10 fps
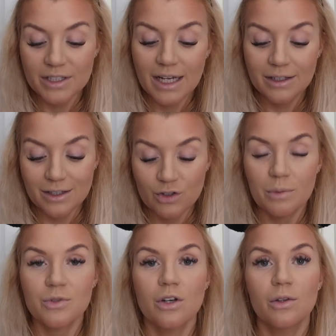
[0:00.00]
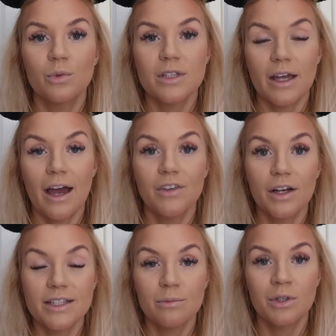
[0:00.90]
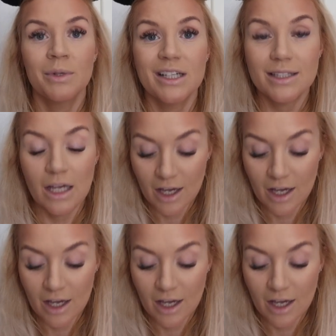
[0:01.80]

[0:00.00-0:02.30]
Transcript: it down in the description, all the ones I have that are similar, because